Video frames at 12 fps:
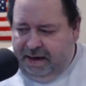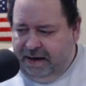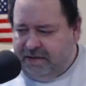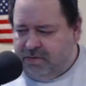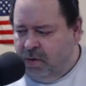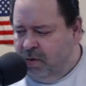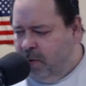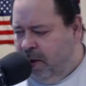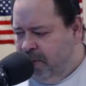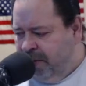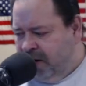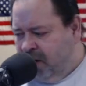one way
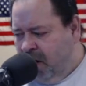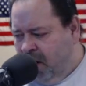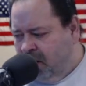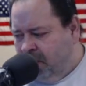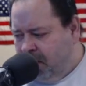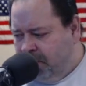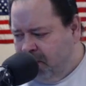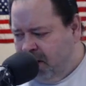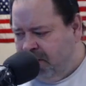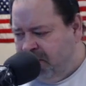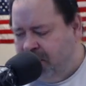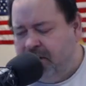we can honor my
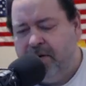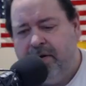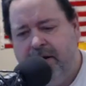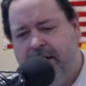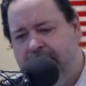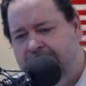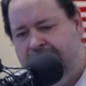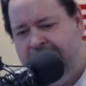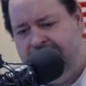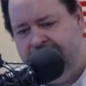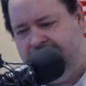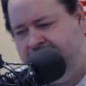brother
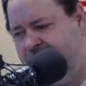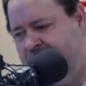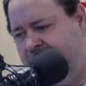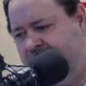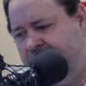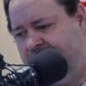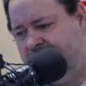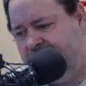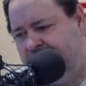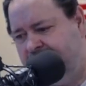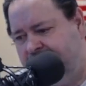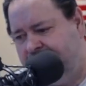and
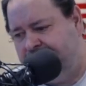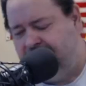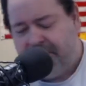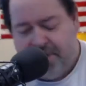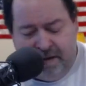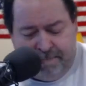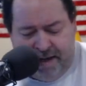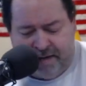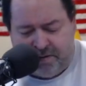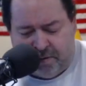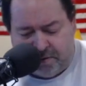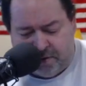put money back
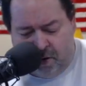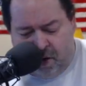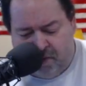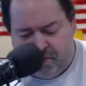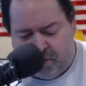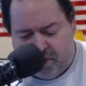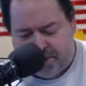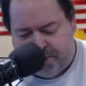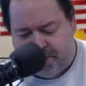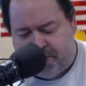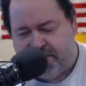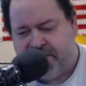towards law enforcement,
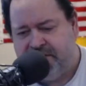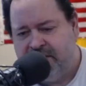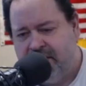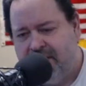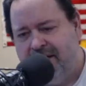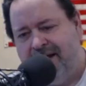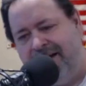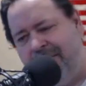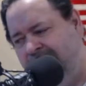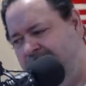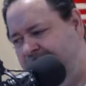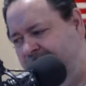which he
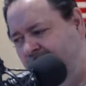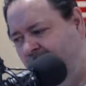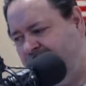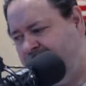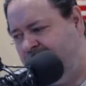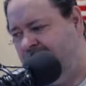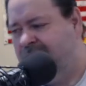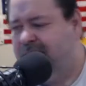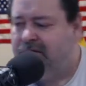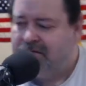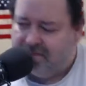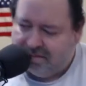wasn't a big golfer.
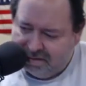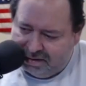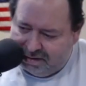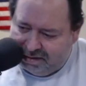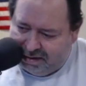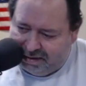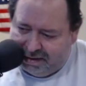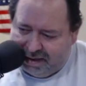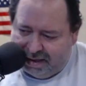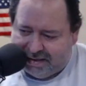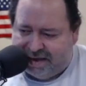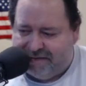He did
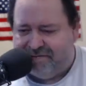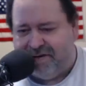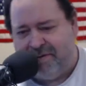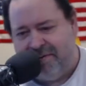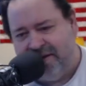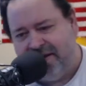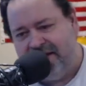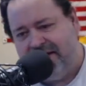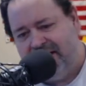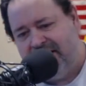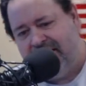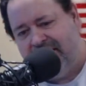like to have fun with it,
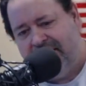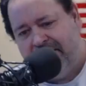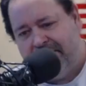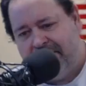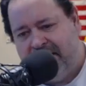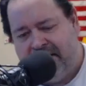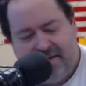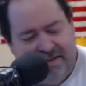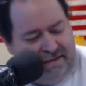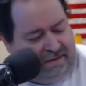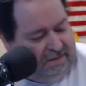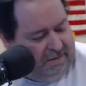but
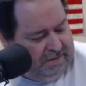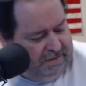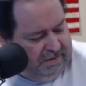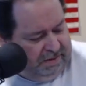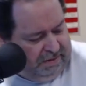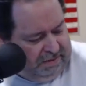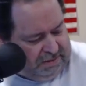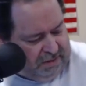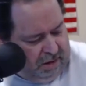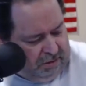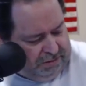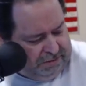the
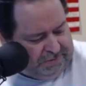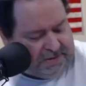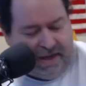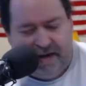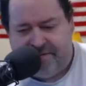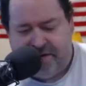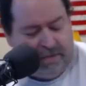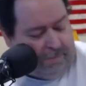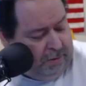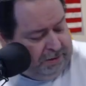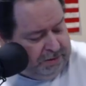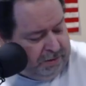scholarship side of it. Good
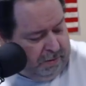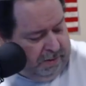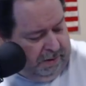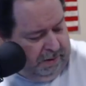morning, Joy.